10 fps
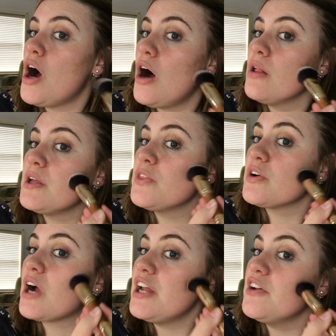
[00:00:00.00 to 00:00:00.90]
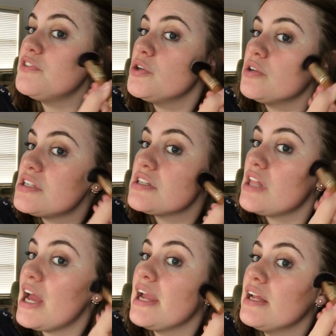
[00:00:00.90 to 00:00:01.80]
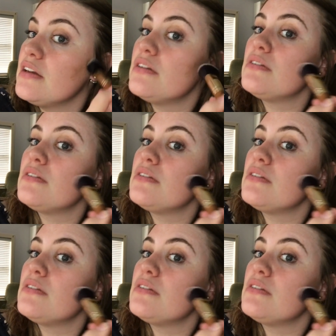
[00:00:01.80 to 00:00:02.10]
I'll either kind of do a slight